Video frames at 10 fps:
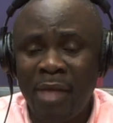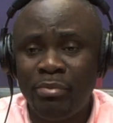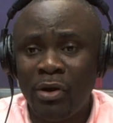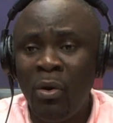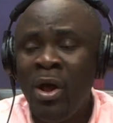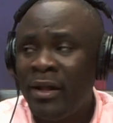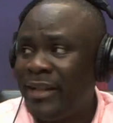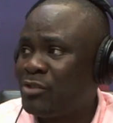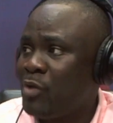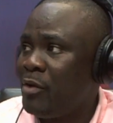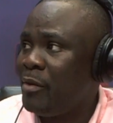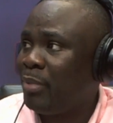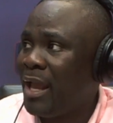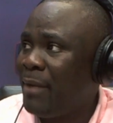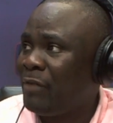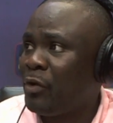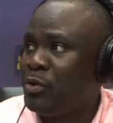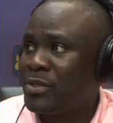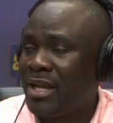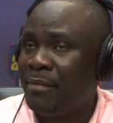April. That's where we play back for
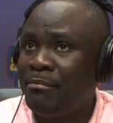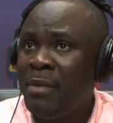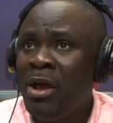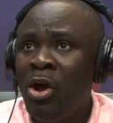you some